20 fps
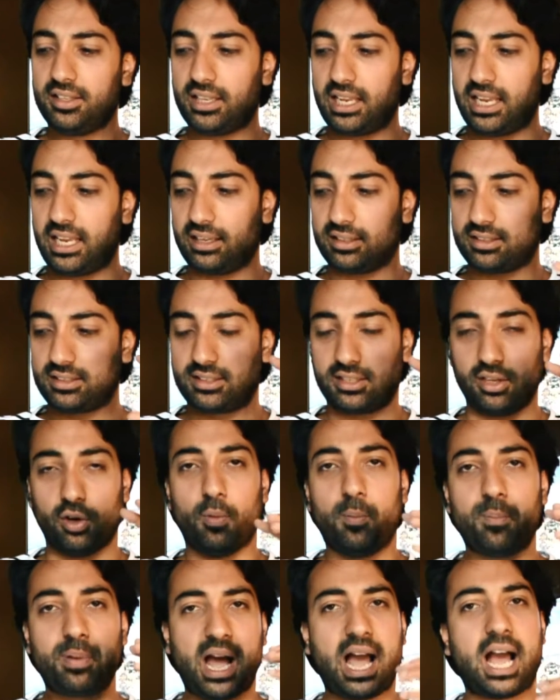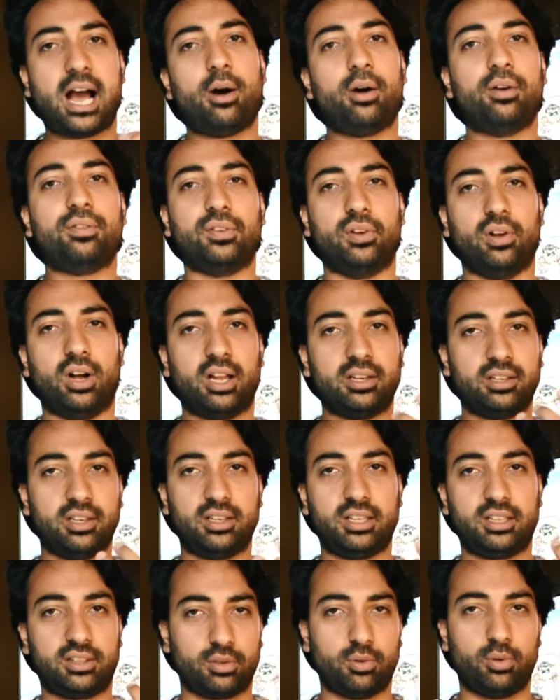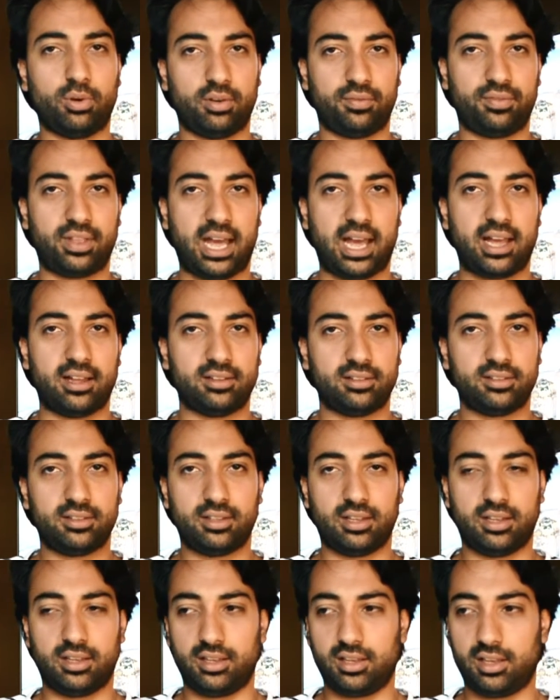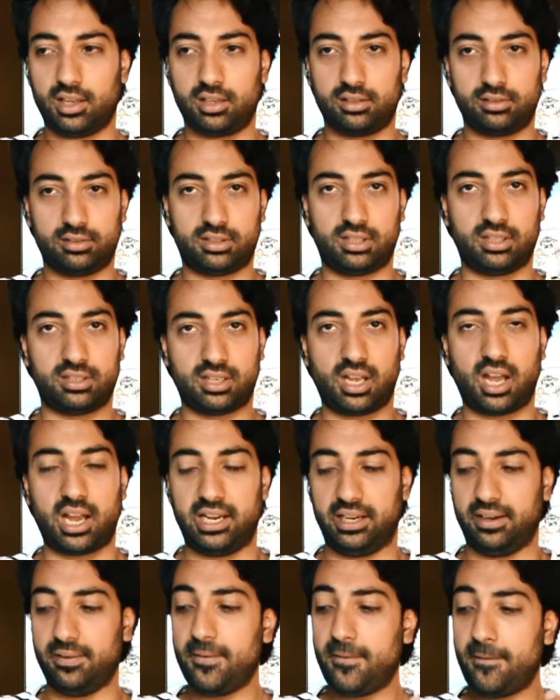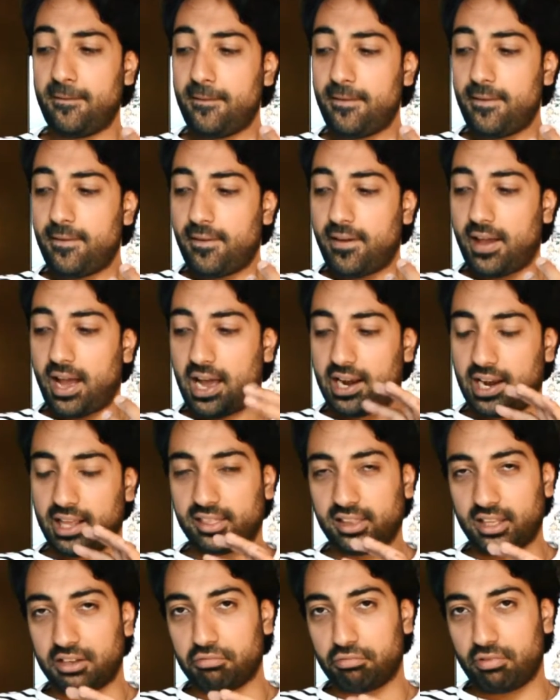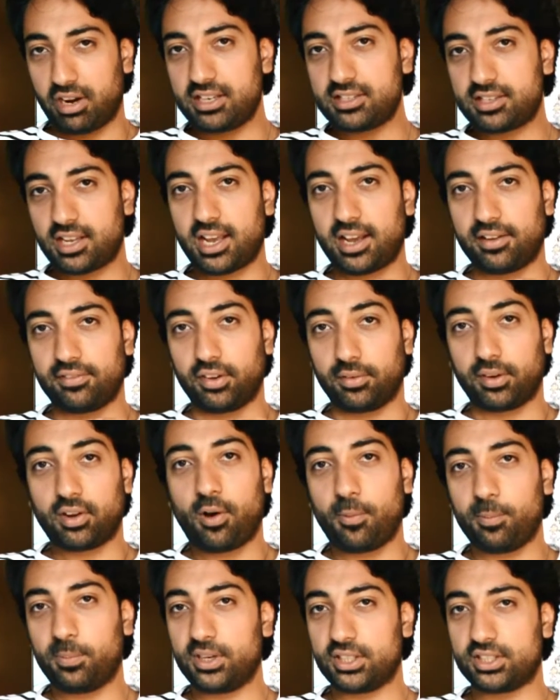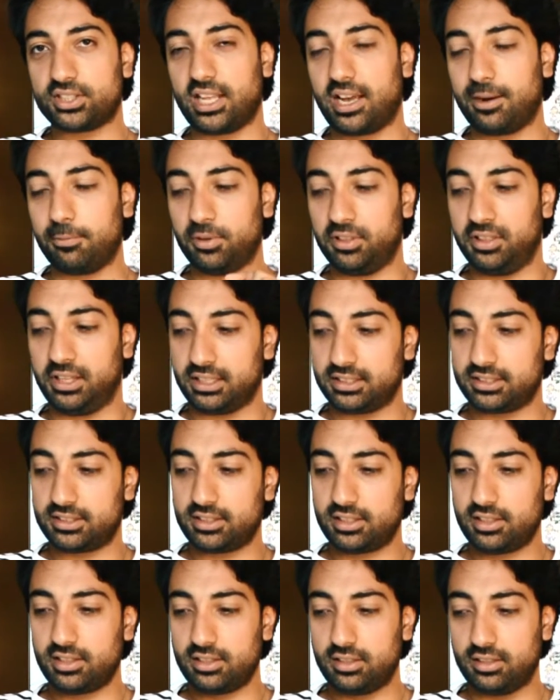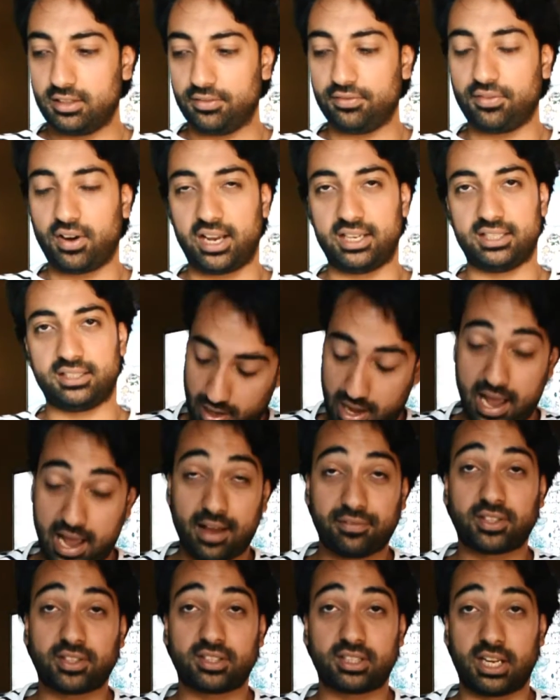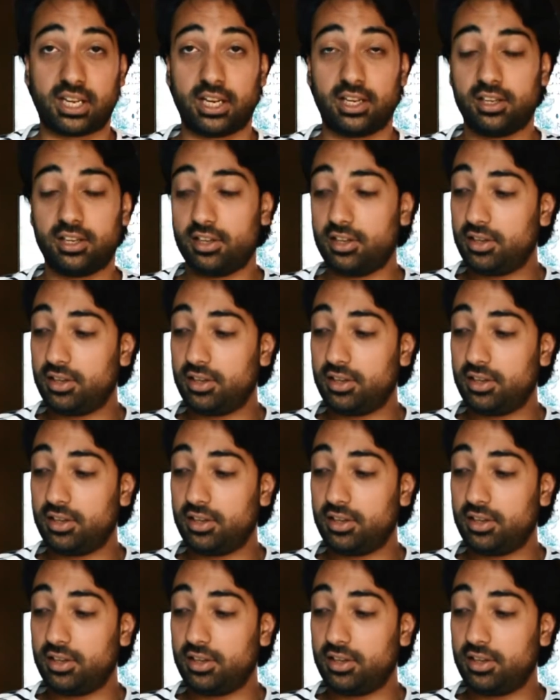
it's still powerful underneath all of that design. And I think Razer have accomplished that with this device. I have to say,